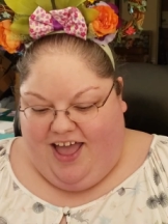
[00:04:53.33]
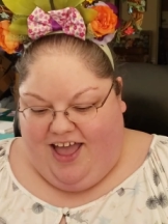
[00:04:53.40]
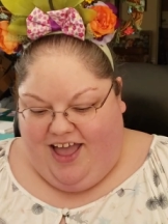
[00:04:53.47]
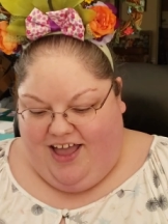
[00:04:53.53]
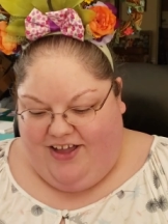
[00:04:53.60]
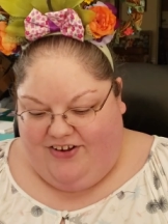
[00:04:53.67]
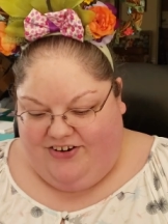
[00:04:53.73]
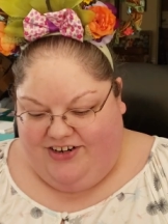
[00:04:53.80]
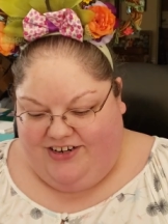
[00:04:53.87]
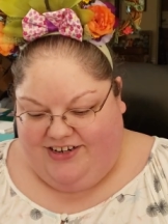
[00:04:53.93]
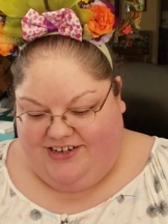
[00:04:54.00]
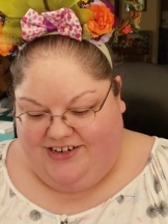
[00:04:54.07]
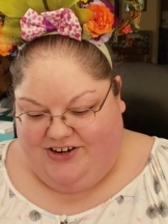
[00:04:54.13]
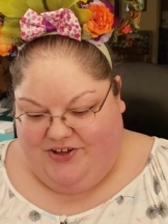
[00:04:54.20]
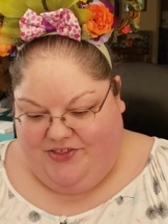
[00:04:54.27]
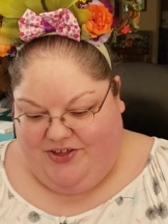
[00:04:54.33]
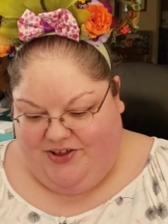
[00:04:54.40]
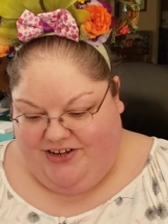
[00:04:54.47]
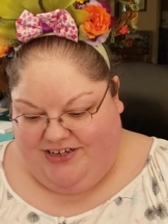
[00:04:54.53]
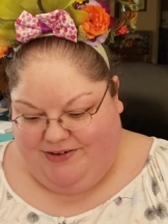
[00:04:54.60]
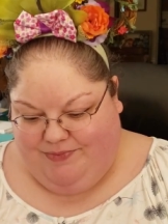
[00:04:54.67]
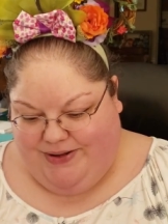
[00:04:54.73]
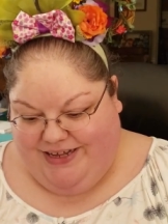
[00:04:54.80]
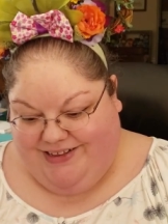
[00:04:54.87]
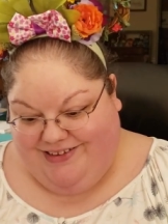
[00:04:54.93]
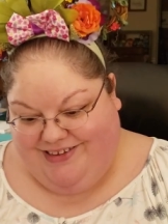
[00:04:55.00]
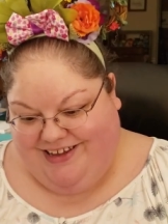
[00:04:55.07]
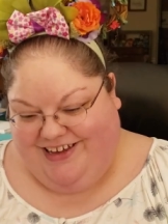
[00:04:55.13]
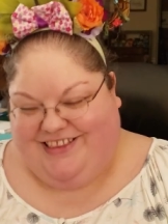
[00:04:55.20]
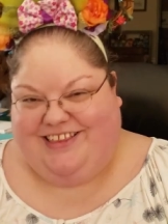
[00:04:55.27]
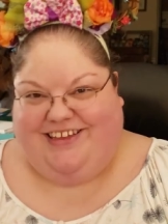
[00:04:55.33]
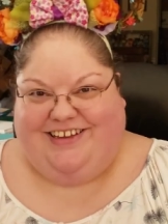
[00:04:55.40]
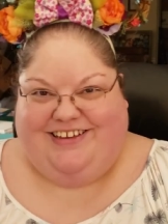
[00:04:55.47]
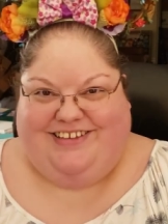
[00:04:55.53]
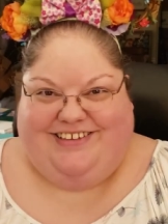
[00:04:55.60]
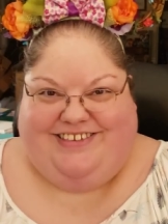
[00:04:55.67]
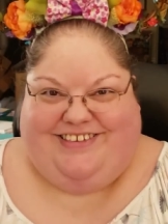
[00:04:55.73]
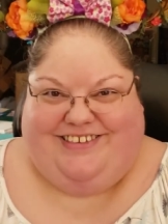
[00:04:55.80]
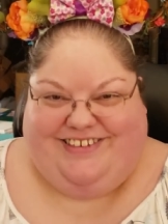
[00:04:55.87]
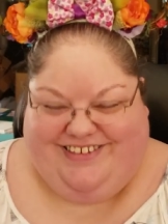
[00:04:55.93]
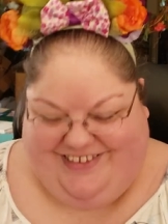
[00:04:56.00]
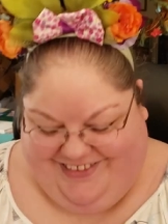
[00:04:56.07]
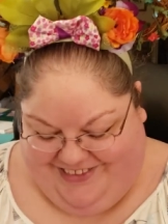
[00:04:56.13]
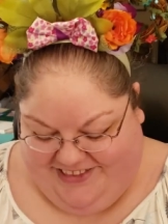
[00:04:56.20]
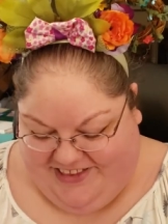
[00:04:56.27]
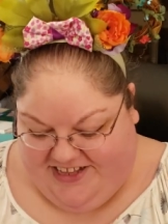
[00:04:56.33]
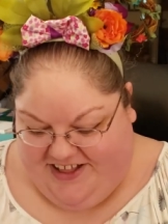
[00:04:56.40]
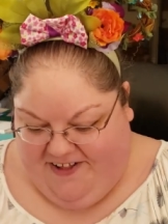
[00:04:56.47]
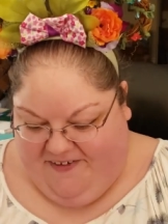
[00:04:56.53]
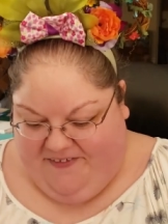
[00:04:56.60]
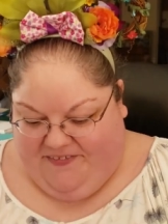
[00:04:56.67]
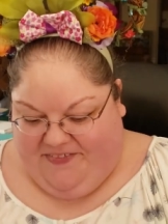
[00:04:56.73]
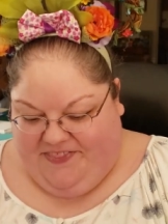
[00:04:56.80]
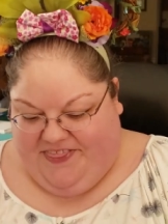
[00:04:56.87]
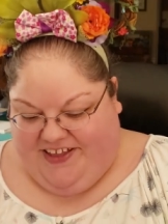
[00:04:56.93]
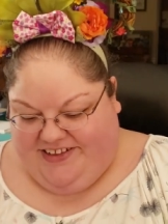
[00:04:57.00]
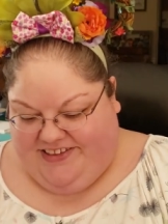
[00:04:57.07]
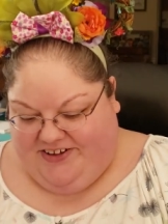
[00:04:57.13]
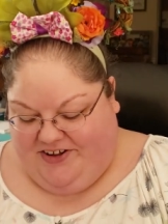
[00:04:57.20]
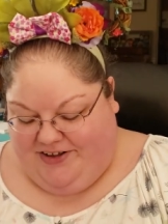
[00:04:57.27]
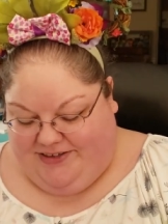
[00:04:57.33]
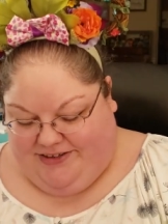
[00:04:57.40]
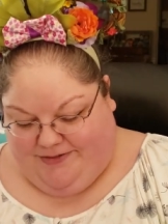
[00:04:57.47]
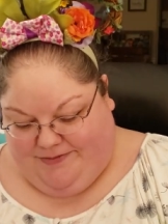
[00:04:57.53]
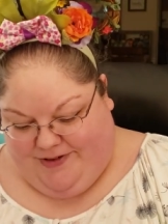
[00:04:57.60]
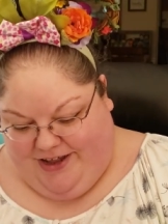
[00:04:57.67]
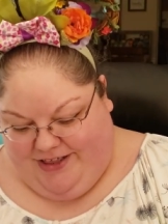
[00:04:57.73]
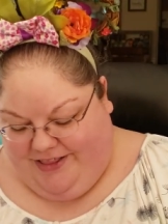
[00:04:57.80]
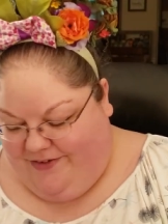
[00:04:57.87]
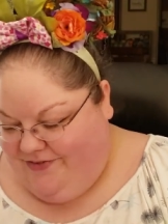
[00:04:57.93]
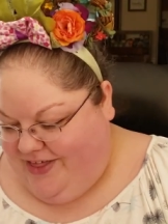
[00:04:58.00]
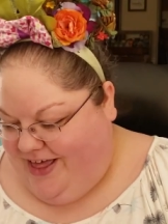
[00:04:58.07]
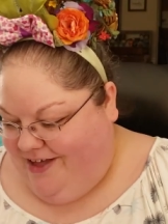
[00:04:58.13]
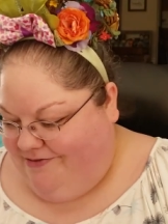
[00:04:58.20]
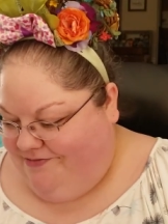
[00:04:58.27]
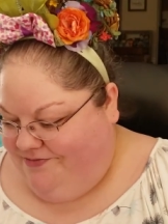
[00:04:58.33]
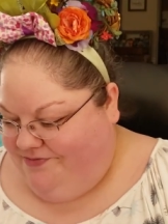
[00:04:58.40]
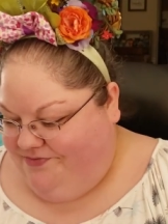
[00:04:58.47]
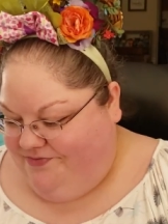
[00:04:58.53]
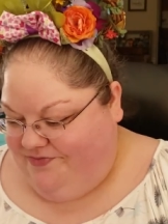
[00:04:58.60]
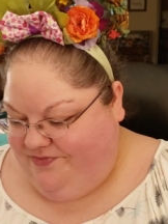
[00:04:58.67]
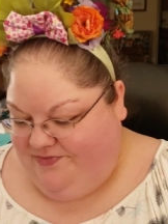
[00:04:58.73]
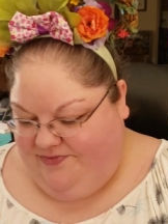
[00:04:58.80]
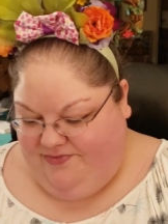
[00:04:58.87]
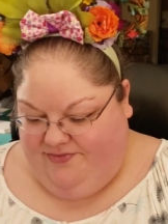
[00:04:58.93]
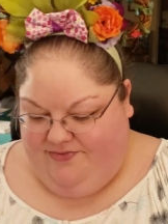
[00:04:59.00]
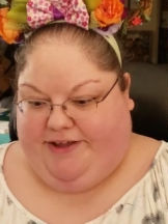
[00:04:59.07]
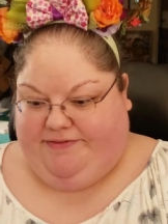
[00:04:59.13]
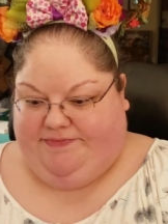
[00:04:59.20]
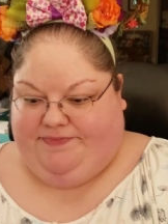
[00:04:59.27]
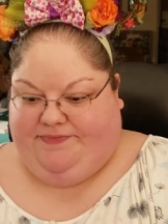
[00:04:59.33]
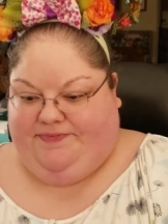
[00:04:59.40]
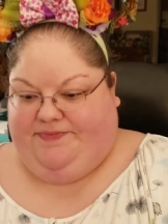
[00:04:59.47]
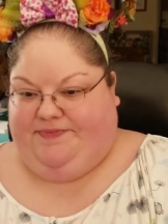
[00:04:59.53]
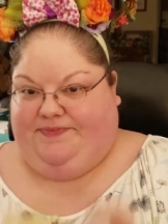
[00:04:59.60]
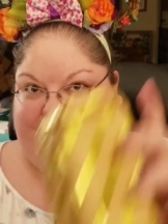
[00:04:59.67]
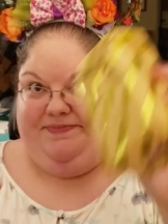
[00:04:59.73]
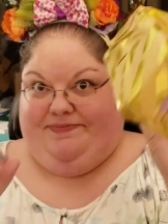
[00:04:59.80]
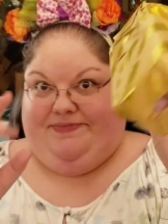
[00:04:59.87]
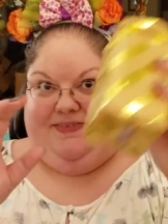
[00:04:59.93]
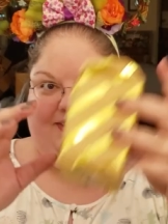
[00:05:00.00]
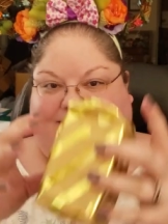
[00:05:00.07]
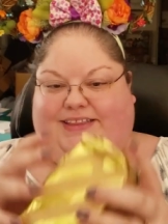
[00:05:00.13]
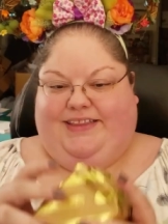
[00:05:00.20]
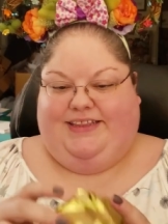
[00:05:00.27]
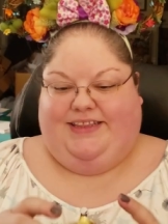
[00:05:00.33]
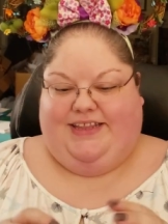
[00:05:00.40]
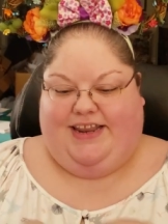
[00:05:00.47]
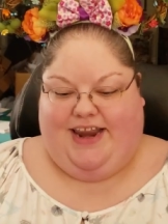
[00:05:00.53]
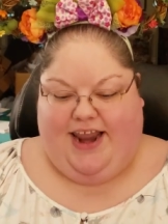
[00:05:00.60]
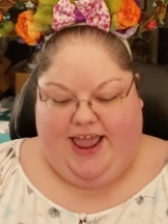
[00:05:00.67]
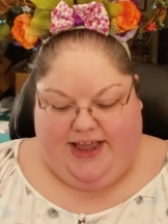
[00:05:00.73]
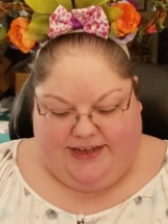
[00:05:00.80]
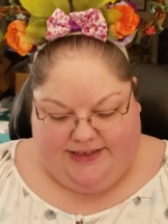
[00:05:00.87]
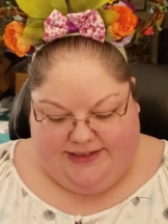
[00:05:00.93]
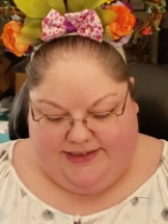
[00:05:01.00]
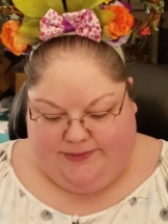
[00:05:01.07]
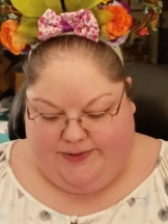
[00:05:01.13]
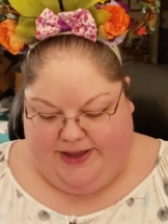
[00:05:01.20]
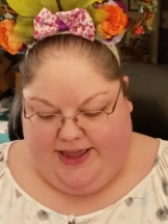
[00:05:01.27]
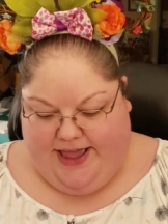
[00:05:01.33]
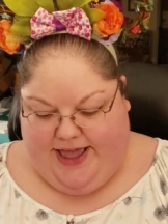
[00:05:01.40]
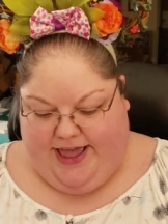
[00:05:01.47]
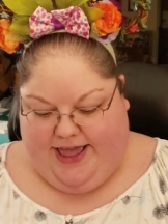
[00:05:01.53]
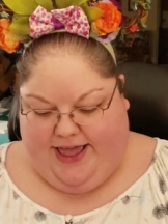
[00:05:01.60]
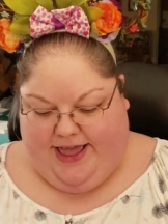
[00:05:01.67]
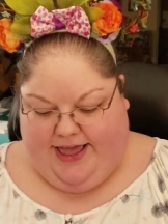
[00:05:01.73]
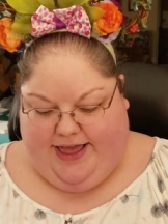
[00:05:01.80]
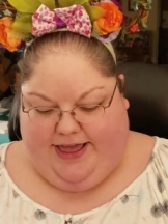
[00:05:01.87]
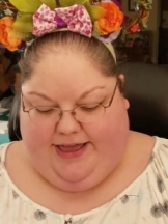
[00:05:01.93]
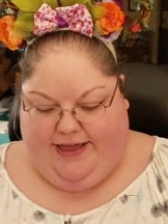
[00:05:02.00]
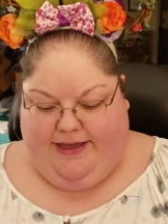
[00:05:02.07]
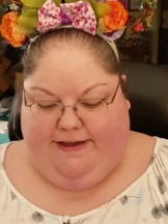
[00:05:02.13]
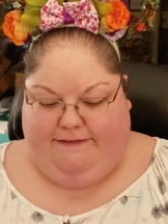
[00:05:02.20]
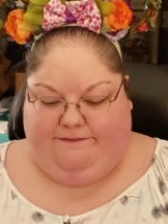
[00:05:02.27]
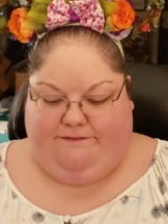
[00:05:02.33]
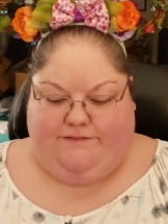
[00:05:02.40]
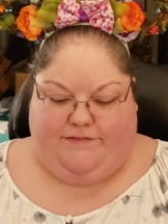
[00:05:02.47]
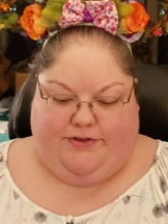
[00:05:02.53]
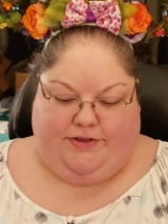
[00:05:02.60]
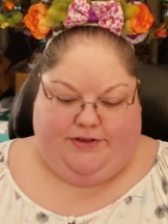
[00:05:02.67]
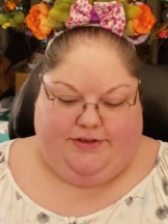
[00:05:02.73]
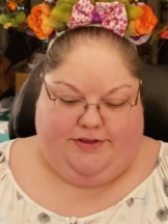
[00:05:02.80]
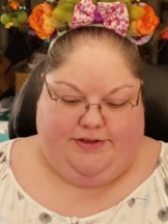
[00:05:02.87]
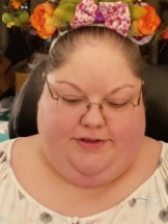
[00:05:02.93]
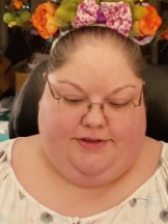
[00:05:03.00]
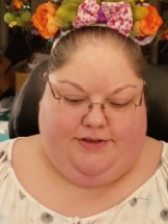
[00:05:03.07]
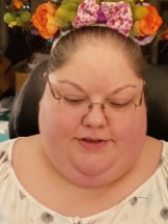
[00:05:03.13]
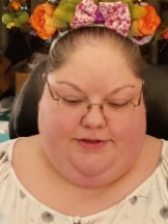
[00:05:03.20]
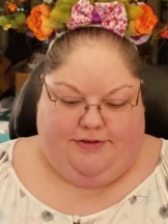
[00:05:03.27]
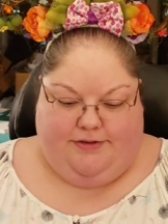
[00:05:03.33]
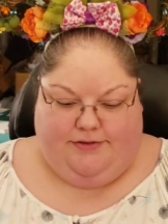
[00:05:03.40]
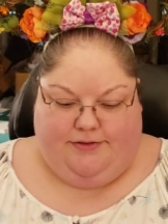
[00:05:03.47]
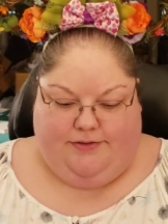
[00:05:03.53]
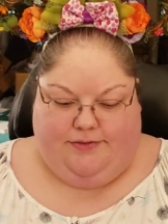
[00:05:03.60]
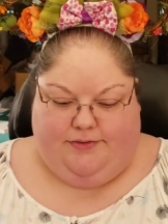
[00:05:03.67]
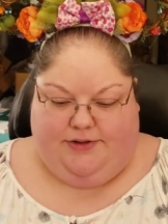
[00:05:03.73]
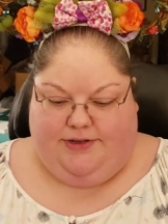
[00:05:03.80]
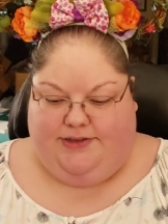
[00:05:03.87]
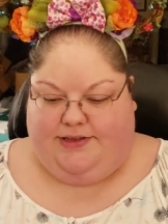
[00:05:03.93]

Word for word: I didn't know they did pins like this. That's awesome. I love that. Okay. Next we have, ooh, what